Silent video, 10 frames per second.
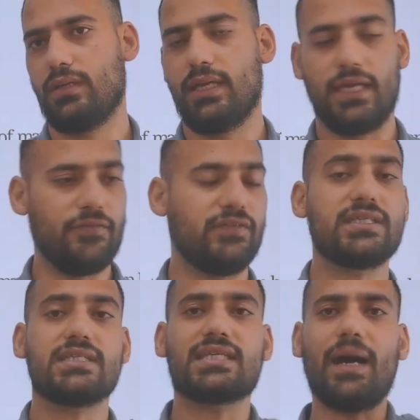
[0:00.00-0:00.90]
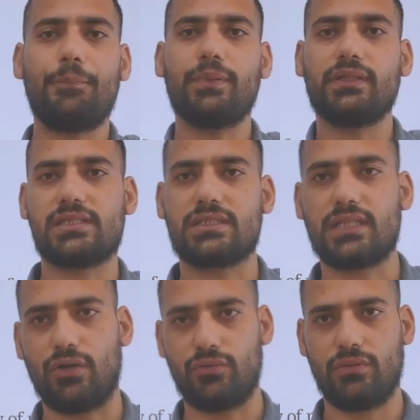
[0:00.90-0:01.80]
If this is up, this is
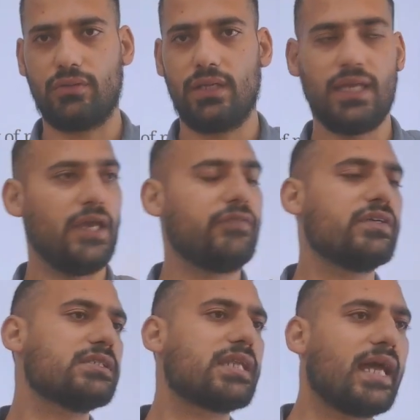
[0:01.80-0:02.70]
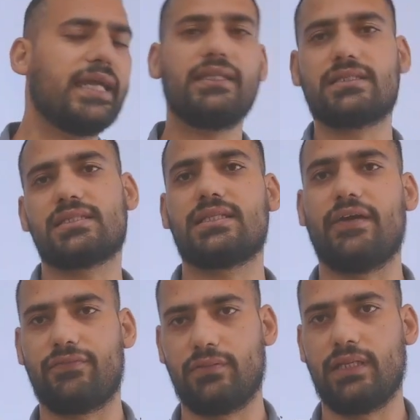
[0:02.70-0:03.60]
down. If this is right, this is
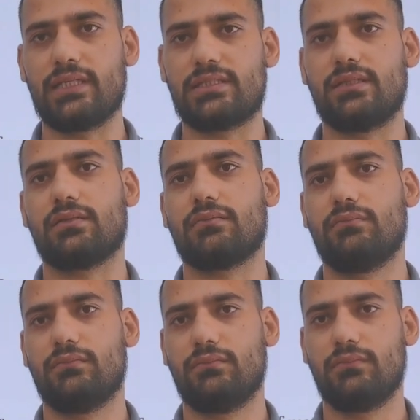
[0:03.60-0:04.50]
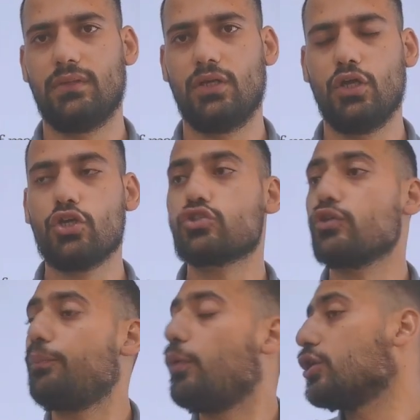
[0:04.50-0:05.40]
left. That's it.
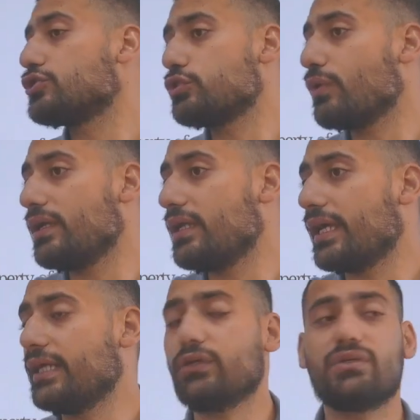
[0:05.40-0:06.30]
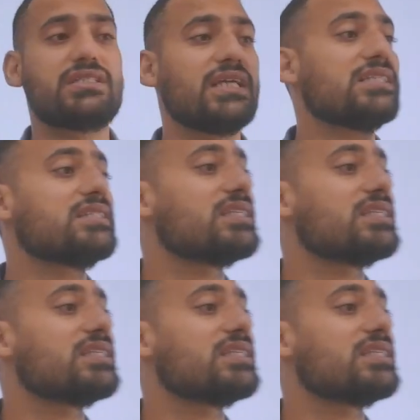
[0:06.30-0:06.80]
So positive and negative is just the